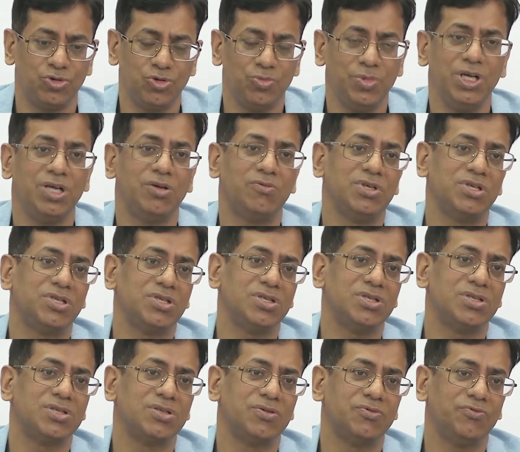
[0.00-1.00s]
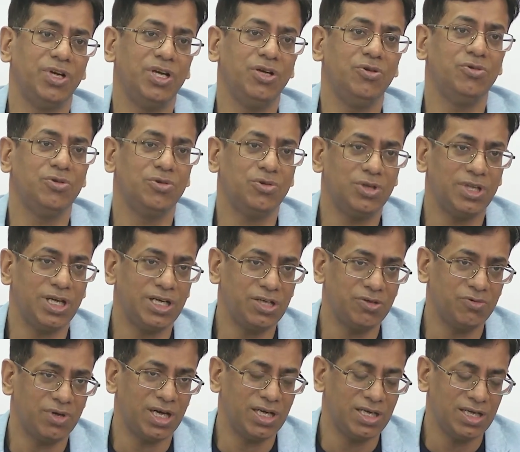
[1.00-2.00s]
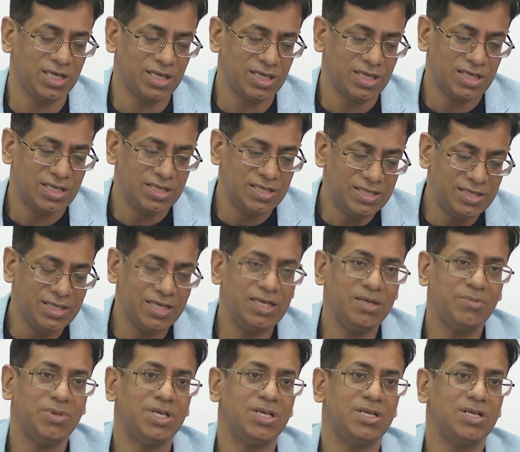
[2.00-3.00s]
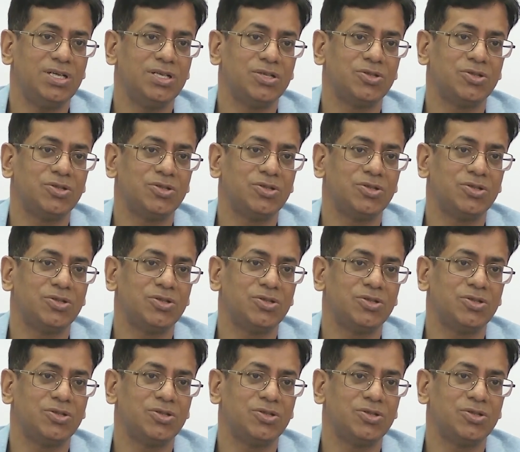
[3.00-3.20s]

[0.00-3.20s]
too many questions when you know that you can deliberately